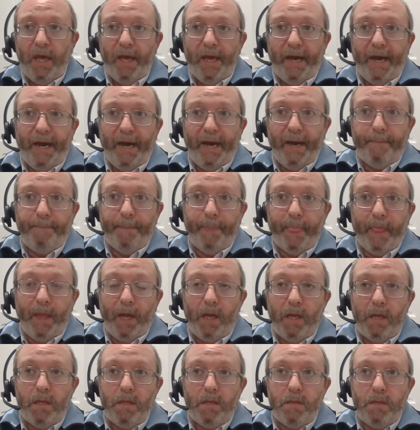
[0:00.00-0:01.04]

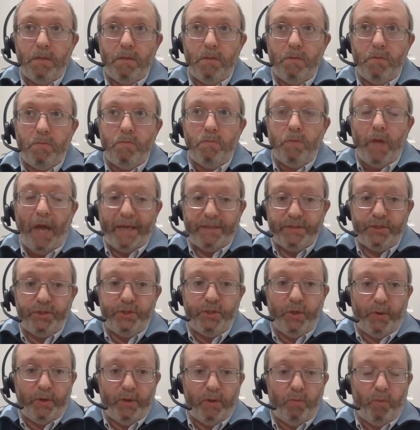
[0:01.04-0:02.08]
As you
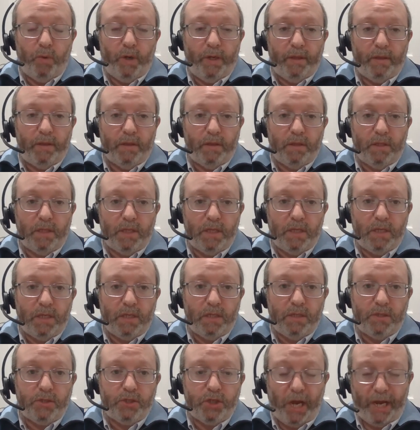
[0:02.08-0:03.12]
noted, when
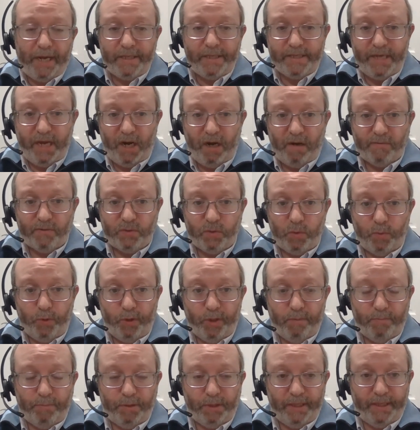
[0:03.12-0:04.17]
the China tariffs were put
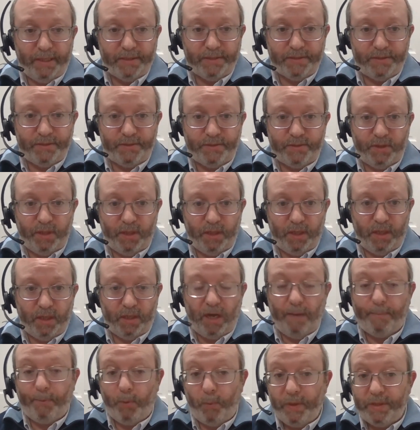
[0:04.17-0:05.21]
in place a
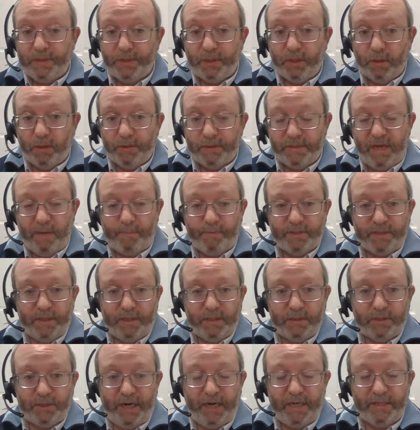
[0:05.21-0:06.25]
couple of weeks ago, the
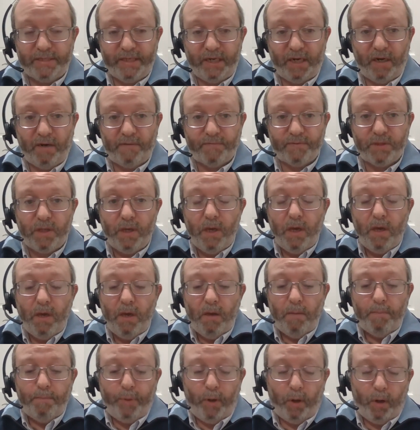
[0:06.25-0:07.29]
10% China tariffs,
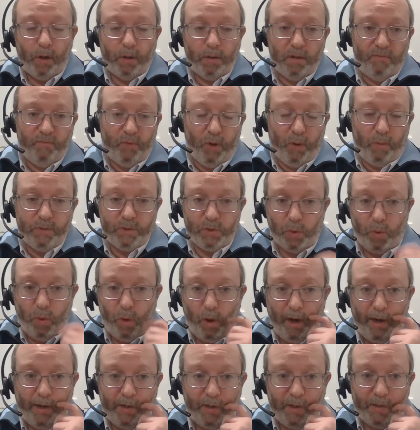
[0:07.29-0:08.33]
part of what was
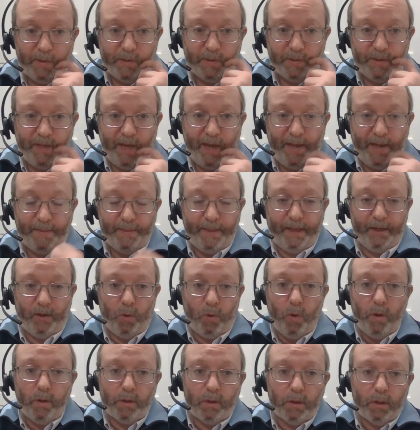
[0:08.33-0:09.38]
required under that
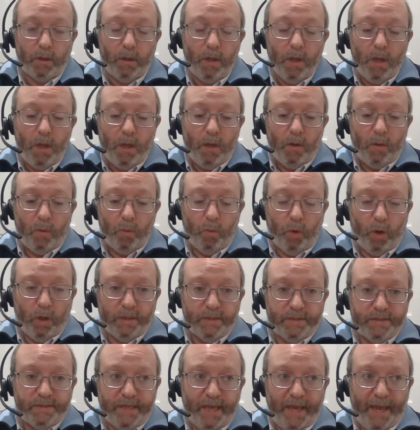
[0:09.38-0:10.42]
order
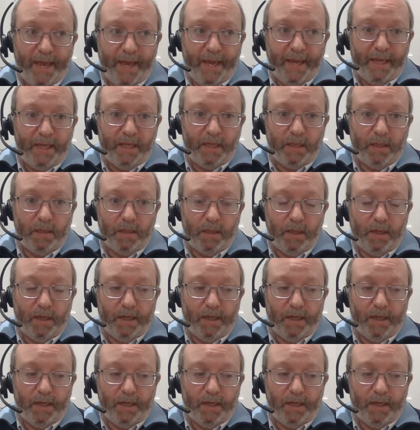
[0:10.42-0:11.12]
was a